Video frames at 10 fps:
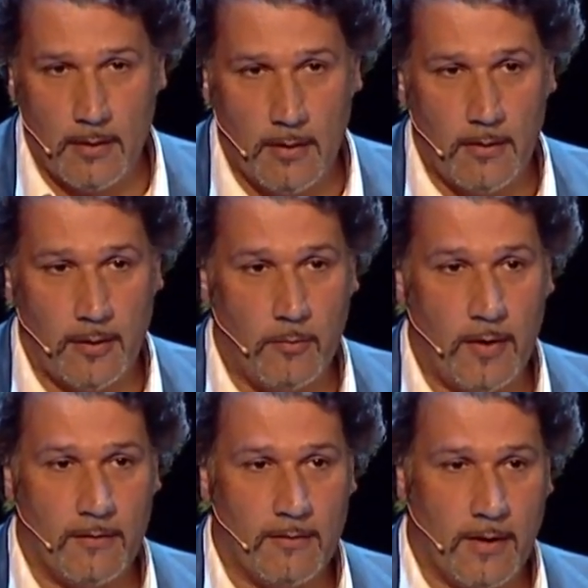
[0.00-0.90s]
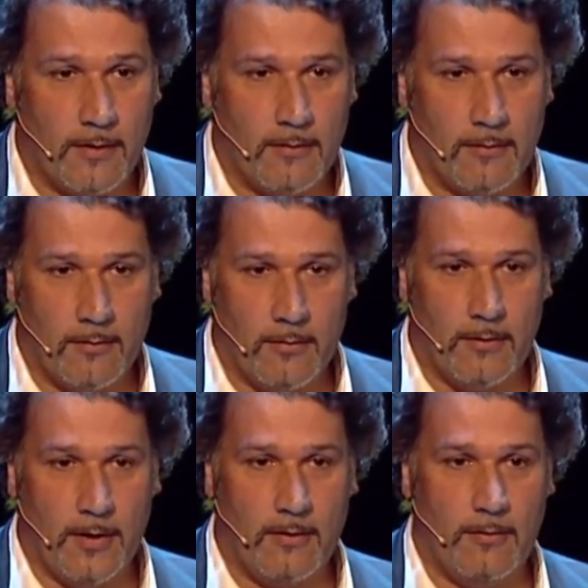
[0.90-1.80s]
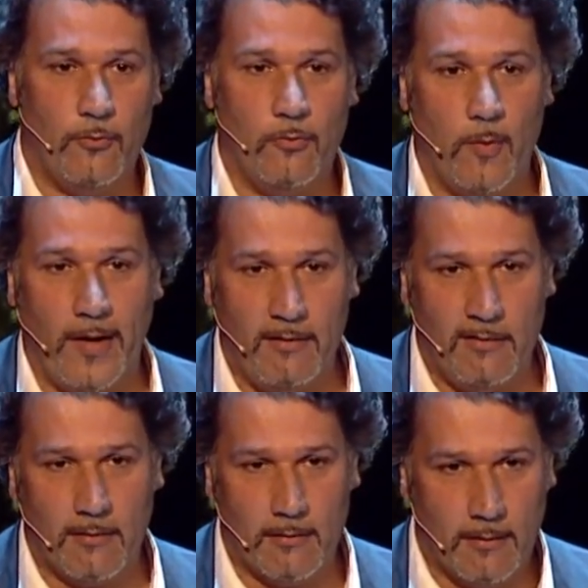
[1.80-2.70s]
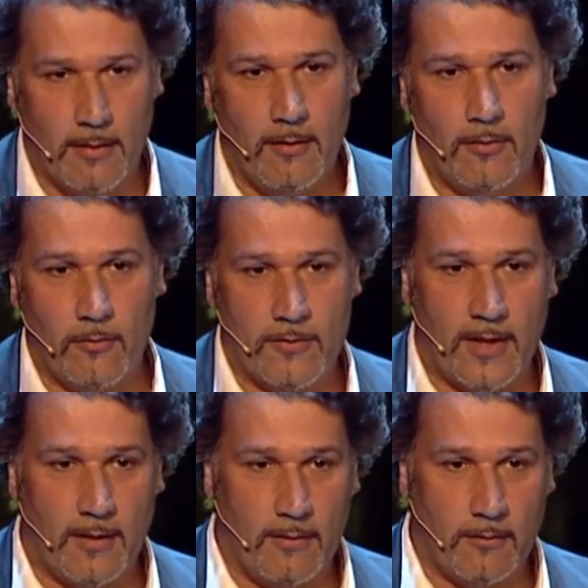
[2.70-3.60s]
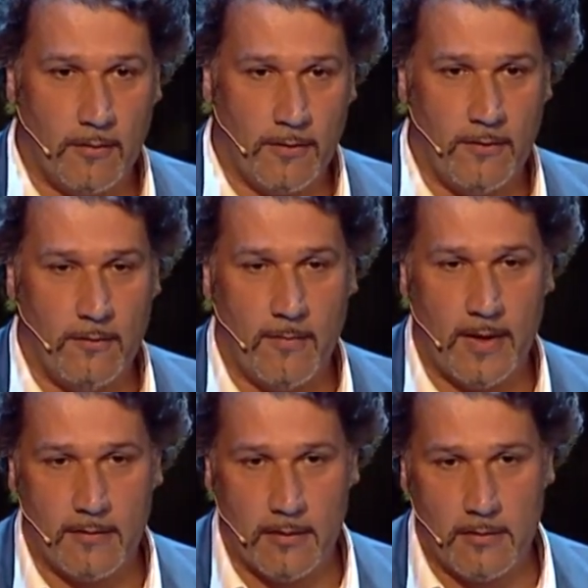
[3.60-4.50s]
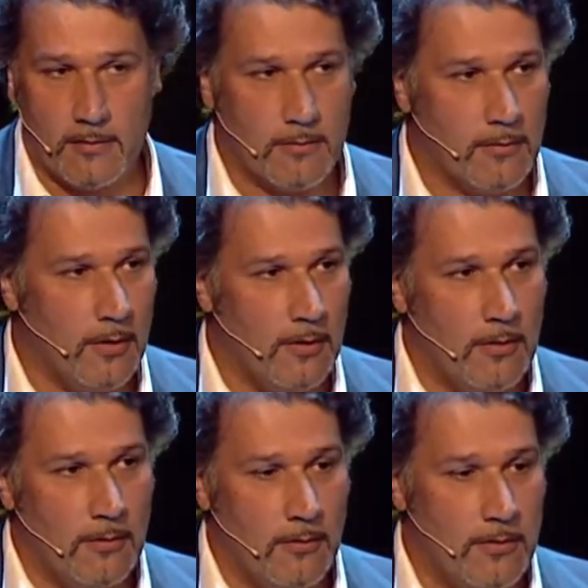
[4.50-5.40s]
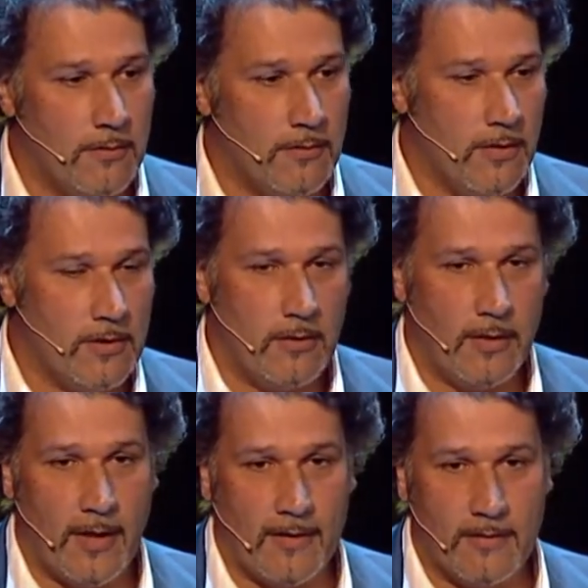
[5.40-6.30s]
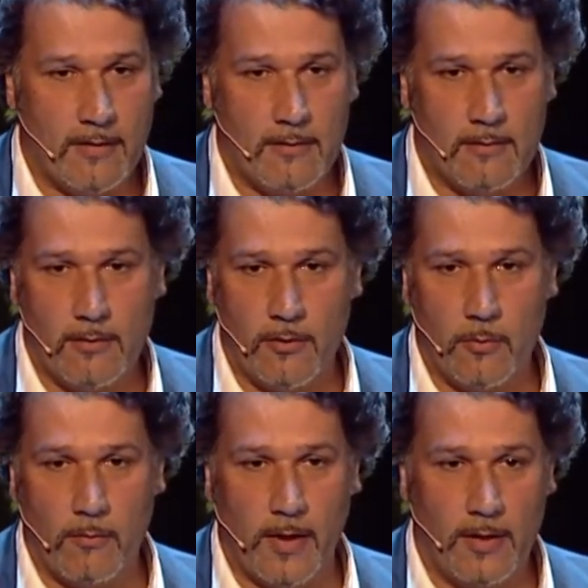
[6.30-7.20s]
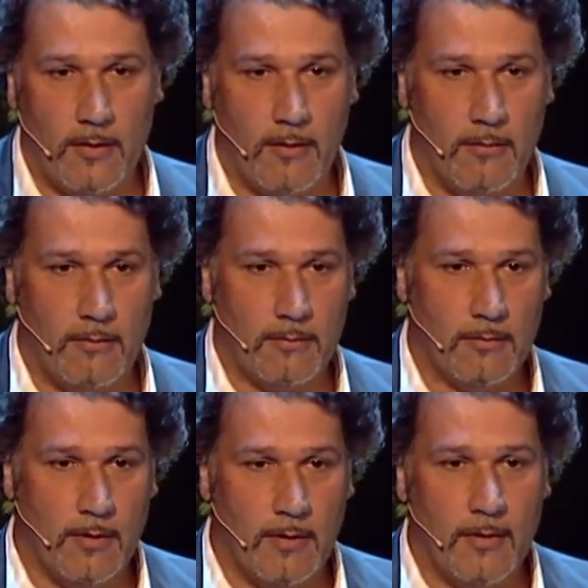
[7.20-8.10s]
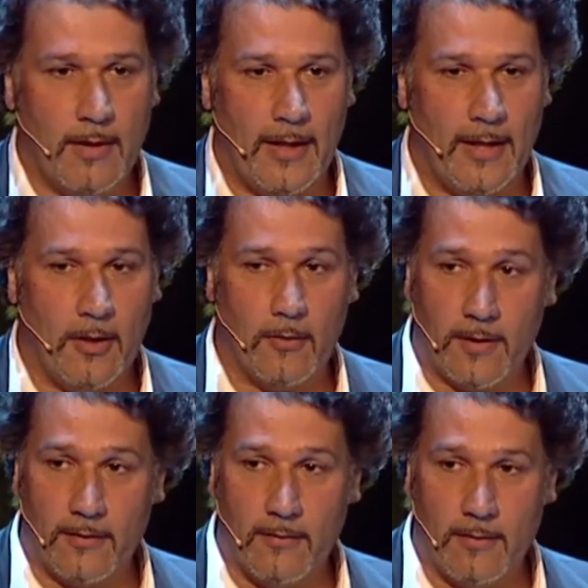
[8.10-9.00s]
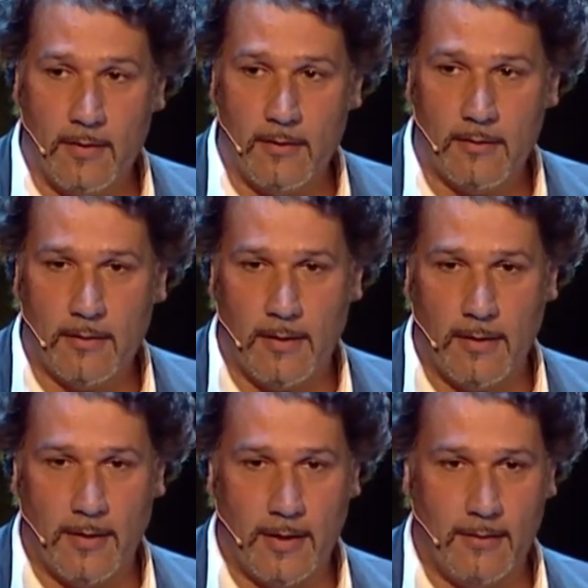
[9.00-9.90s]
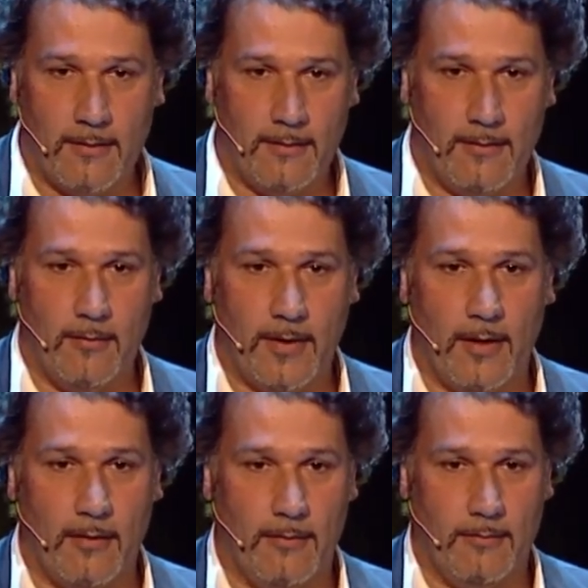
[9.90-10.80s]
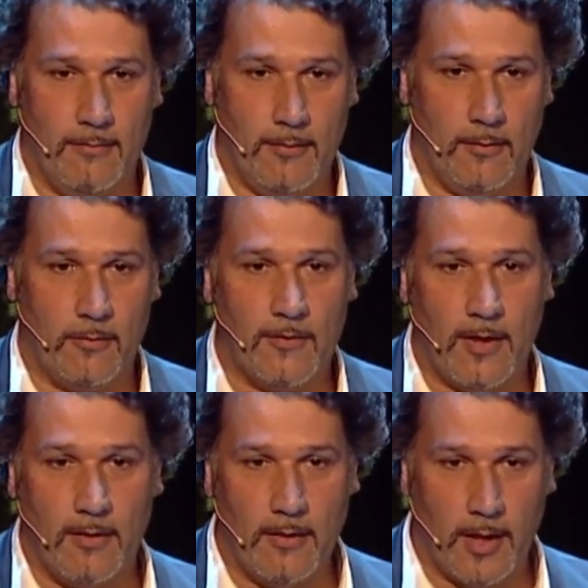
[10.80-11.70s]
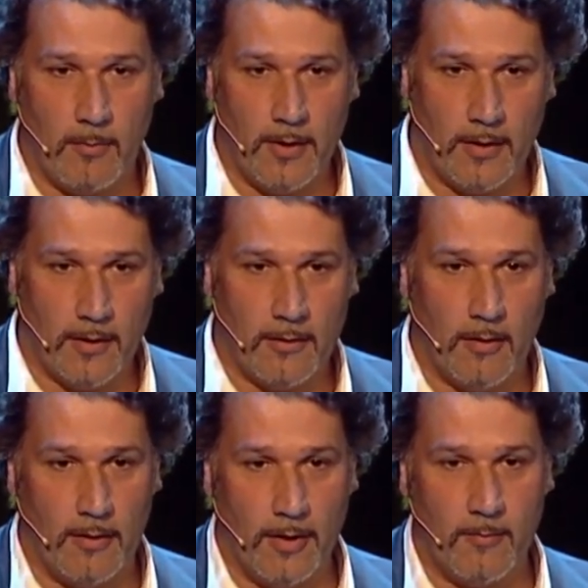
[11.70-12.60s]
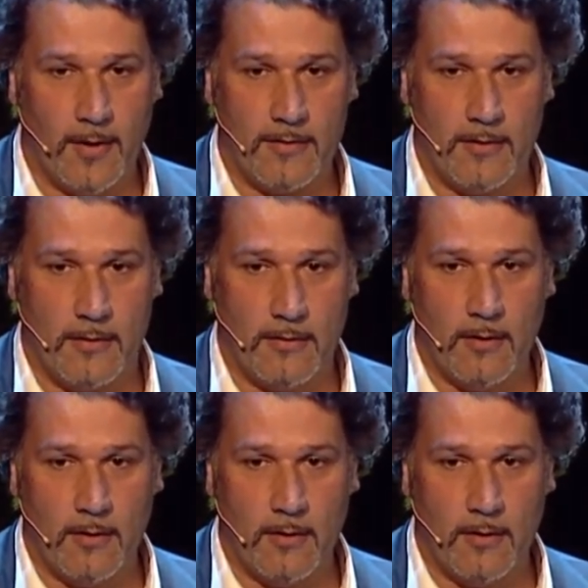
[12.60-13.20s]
It means that you don't need to wait to send or receive a message. The geostationary asset is providing you connectivity, and you can send uplink and downlink messages